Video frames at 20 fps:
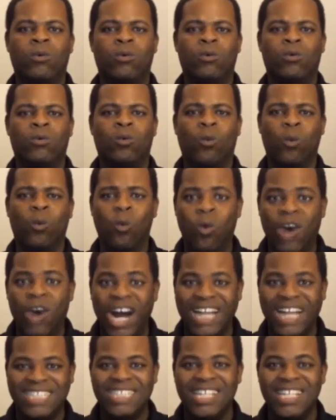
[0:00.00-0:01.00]

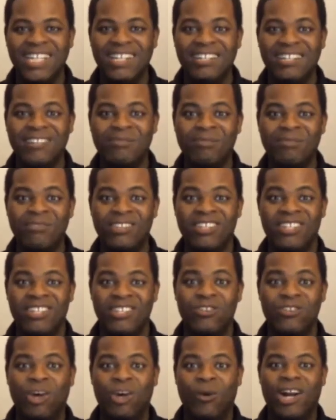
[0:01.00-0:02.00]
what?
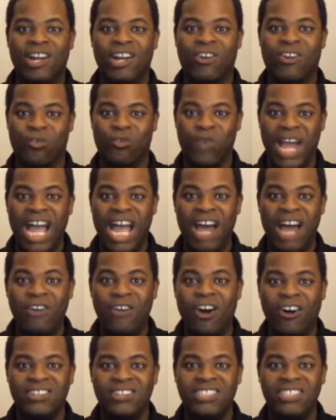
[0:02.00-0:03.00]
You know what
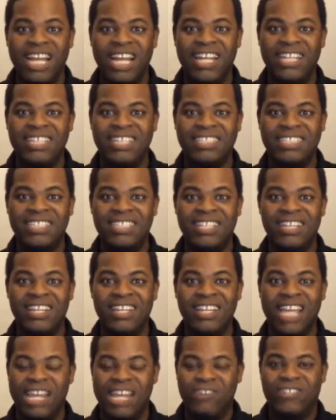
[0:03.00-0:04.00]
Groundhog Day is?
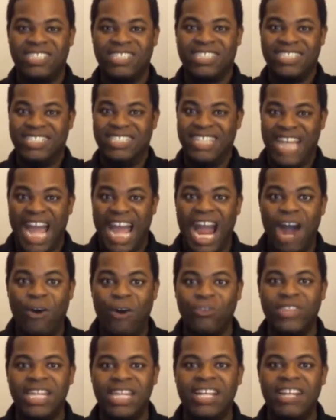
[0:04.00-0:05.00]
And just
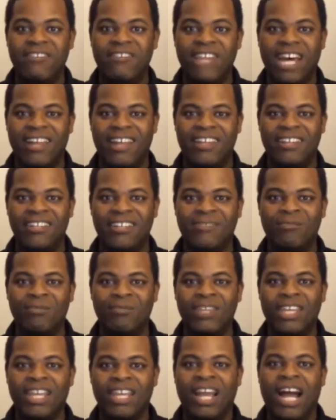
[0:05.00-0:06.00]
now thinking of that?
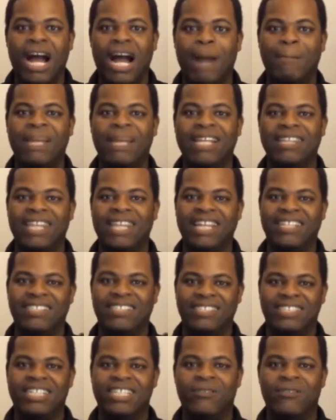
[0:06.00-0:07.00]
I mean, they
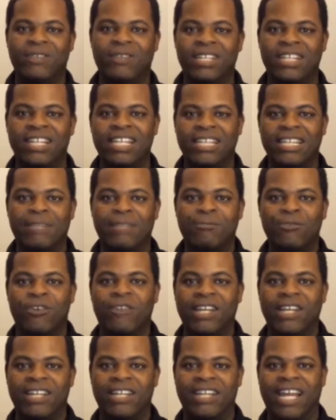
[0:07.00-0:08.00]
do it in the
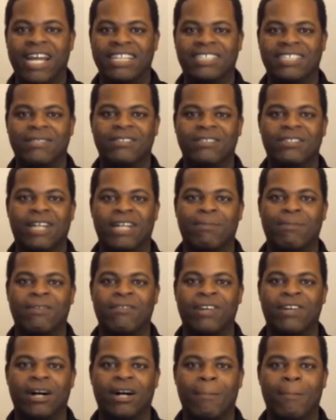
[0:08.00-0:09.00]
movie as a type of,
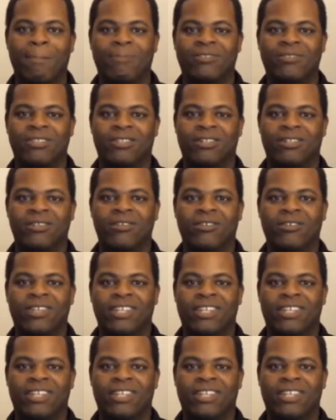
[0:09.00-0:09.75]
you know,